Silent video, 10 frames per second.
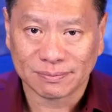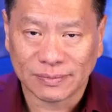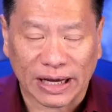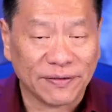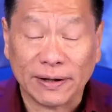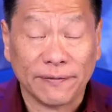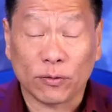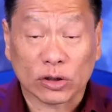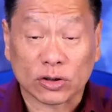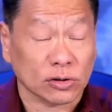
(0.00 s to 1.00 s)
even if it
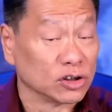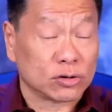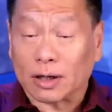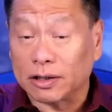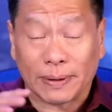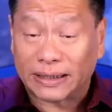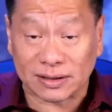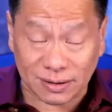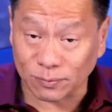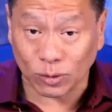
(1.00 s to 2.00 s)
was constructed by
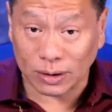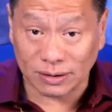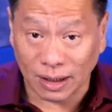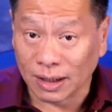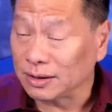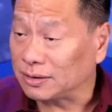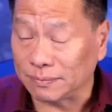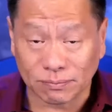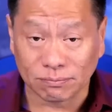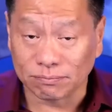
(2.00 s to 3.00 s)
someone,
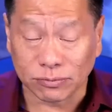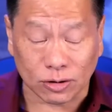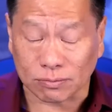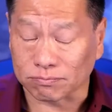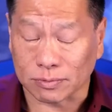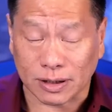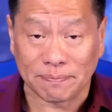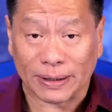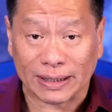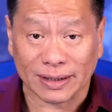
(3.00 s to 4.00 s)
some
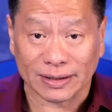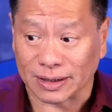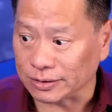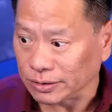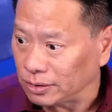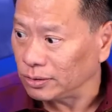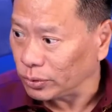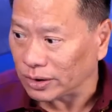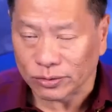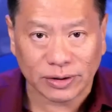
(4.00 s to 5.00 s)
company that says, you know, we
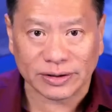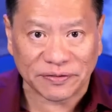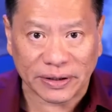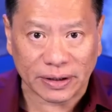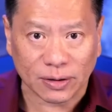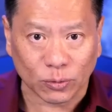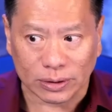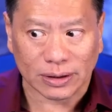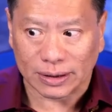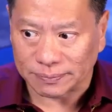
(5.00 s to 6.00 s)
can do this every year,
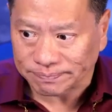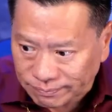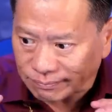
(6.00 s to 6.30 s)
we'll um,